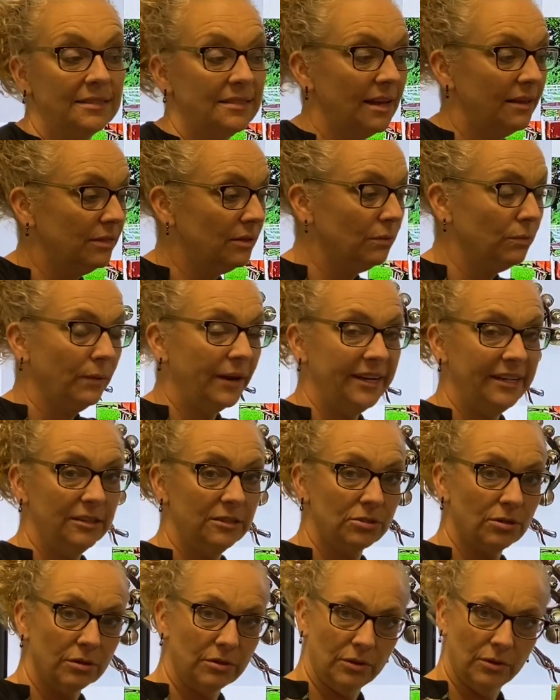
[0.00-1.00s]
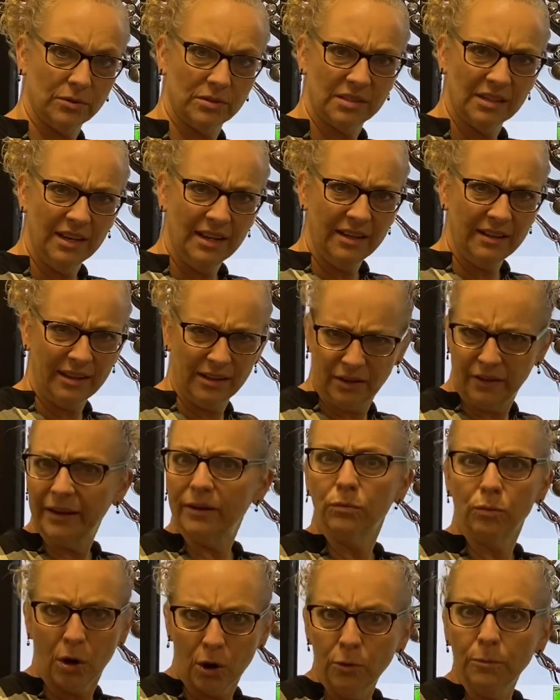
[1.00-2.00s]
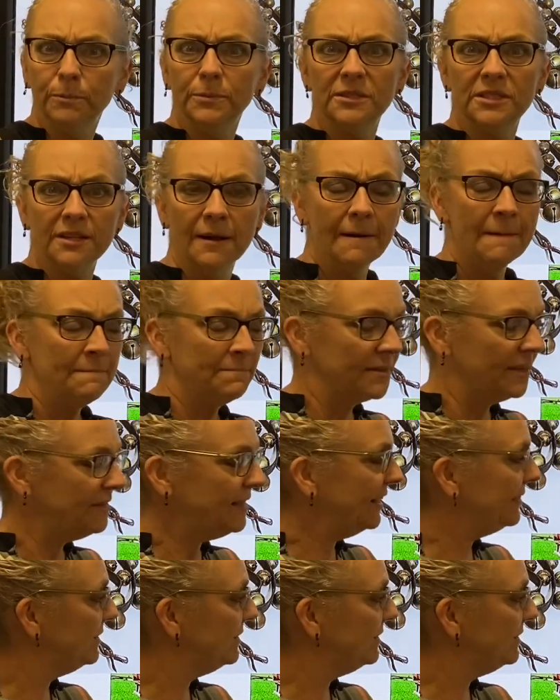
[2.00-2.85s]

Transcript: And the reins are those, they look like ropes that